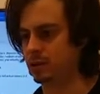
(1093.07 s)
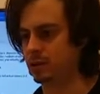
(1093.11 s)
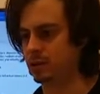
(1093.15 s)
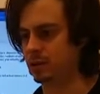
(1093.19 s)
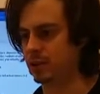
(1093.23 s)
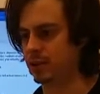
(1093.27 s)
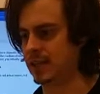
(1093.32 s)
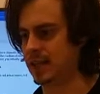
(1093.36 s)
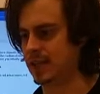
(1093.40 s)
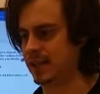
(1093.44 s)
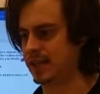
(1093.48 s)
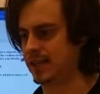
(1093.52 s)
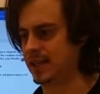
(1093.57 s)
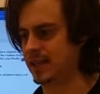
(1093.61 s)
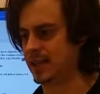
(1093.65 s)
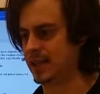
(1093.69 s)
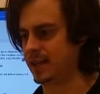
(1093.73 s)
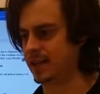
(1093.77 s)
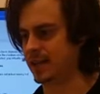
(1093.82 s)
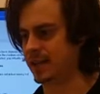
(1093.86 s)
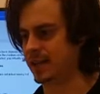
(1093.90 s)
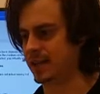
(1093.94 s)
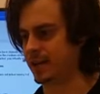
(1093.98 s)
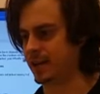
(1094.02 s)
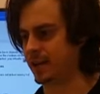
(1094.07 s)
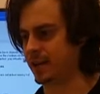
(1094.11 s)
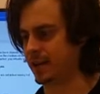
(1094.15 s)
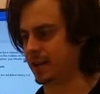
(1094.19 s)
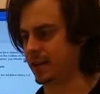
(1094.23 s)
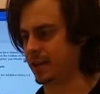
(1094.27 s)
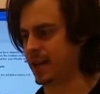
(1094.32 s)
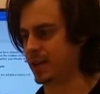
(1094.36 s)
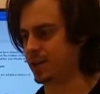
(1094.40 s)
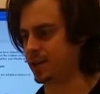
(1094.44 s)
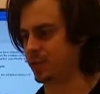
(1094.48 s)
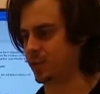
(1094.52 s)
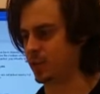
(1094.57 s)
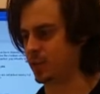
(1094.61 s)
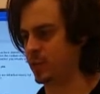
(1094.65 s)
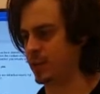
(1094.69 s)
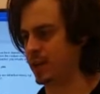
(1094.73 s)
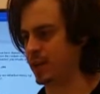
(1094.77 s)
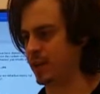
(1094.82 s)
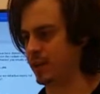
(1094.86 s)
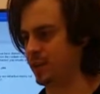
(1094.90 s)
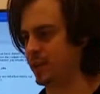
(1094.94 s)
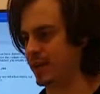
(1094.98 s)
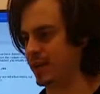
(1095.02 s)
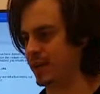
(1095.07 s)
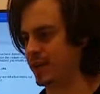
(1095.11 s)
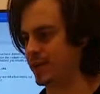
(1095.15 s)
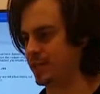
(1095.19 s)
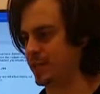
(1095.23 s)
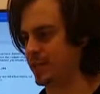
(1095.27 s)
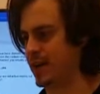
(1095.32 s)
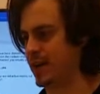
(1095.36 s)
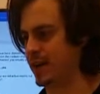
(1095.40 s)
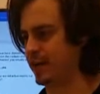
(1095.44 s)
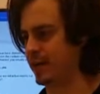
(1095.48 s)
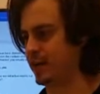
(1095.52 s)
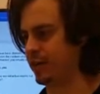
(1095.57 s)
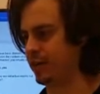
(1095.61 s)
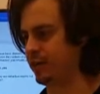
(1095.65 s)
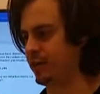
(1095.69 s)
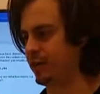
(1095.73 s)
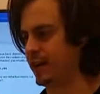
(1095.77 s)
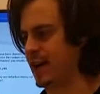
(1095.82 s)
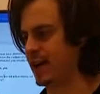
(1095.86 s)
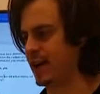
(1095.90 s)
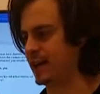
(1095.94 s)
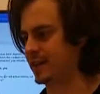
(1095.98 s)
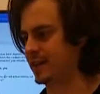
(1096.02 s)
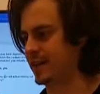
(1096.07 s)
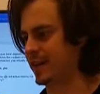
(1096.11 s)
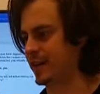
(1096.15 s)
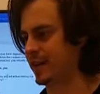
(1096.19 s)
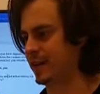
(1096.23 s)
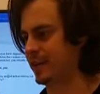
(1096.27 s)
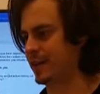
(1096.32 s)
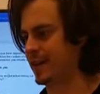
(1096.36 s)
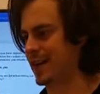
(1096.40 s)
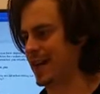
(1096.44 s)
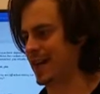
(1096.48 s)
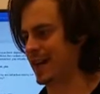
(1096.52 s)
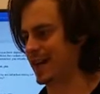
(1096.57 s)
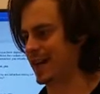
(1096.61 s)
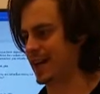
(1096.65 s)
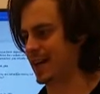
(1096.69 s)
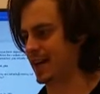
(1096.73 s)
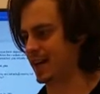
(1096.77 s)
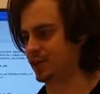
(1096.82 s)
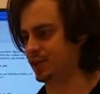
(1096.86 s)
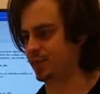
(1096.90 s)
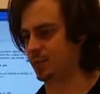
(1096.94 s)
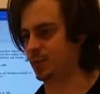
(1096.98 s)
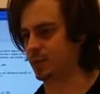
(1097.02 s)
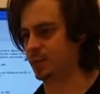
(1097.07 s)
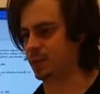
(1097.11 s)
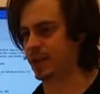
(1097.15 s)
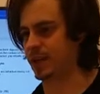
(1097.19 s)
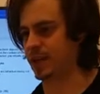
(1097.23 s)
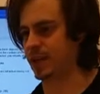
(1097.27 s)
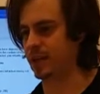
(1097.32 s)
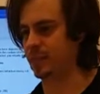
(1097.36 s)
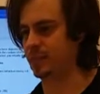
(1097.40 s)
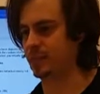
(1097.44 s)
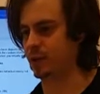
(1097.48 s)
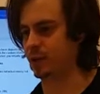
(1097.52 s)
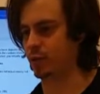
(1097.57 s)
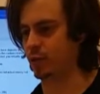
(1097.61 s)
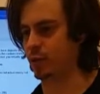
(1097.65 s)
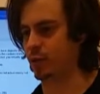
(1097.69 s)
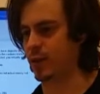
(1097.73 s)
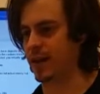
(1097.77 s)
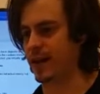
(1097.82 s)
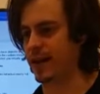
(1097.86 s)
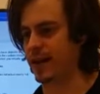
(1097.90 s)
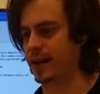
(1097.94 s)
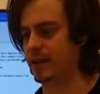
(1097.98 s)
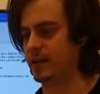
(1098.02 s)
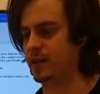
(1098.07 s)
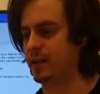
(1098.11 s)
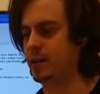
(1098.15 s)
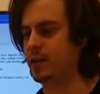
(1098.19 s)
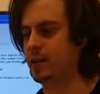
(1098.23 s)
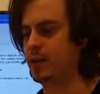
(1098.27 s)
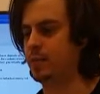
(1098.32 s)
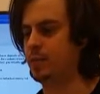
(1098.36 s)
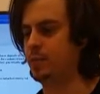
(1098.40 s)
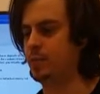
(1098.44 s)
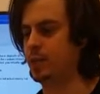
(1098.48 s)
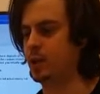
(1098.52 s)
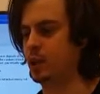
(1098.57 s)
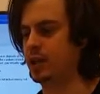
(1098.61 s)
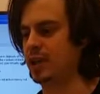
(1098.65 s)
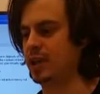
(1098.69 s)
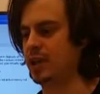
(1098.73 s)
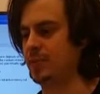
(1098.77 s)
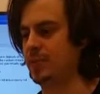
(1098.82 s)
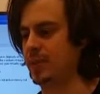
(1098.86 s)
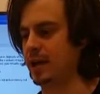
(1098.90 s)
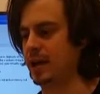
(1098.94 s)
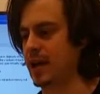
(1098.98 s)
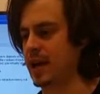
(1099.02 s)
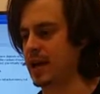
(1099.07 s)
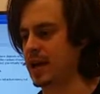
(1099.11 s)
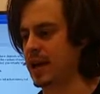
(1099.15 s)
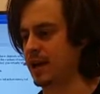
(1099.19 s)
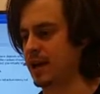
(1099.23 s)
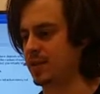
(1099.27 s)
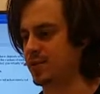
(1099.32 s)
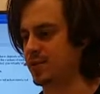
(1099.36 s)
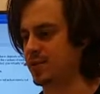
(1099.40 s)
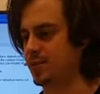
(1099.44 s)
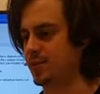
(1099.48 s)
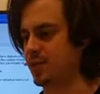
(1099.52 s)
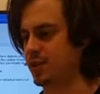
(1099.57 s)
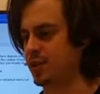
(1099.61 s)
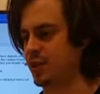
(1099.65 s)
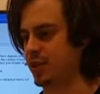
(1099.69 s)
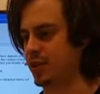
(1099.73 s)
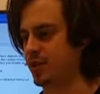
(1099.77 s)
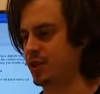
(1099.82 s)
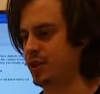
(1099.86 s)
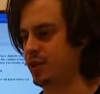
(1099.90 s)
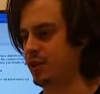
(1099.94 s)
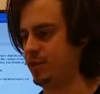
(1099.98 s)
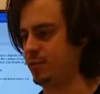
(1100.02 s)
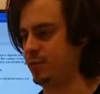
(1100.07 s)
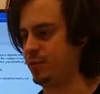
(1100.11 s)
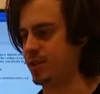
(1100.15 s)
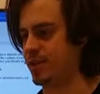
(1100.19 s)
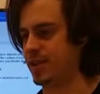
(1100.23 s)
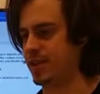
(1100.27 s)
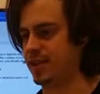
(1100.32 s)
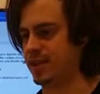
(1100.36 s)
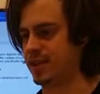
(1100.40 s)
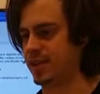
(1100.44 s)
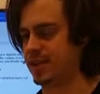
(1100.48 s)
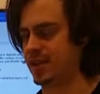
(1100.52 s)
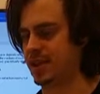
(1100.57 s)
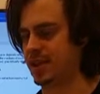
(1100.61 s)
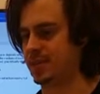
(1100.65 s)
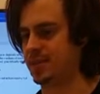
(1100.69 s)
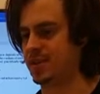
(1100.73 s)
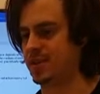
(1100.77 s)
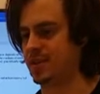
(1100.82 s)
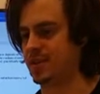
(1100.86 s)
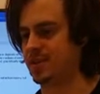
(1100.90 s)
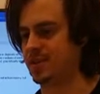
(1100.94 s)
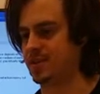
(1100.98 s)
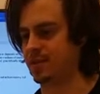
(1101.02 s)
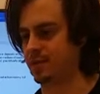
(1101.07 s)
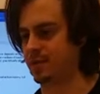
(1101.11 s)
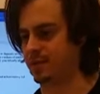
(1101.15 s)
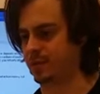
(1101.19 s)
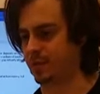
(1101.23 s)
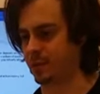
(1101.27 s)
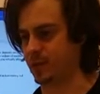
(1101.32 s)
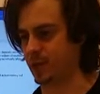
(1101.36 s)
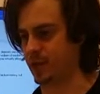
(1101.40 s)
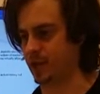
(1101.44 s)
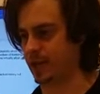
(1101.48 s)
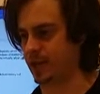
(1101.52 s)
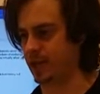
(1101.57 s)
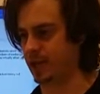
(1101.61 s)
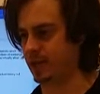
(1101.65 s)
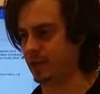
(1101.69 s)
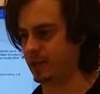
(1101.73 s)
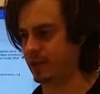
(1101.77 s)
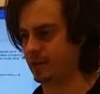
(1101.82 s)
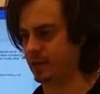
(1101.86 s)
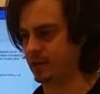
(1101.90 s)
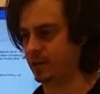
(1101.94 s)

In that sense, they are actual money, but as a matter of fact, they are not actual money, but credit, bookkeeping accounts which are used as a substitute for money.